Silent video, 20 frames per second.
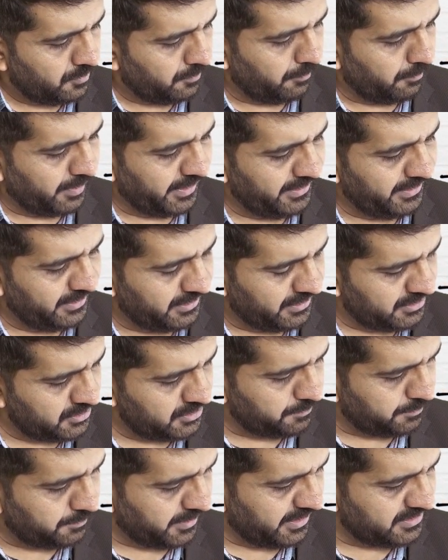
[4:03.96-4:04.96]

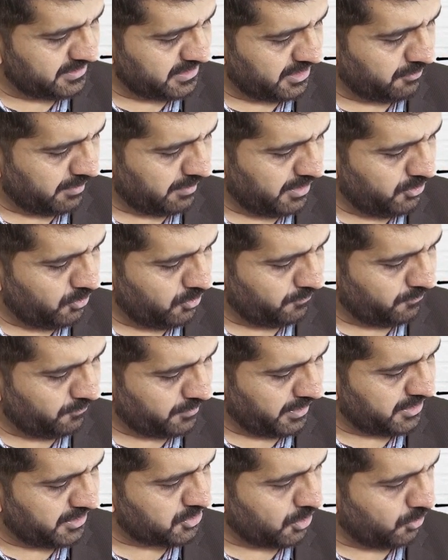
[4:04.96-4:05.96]
minus present value of
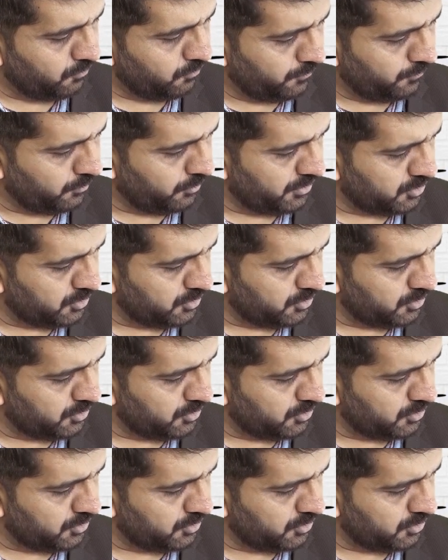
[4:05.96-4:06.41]
cash outflow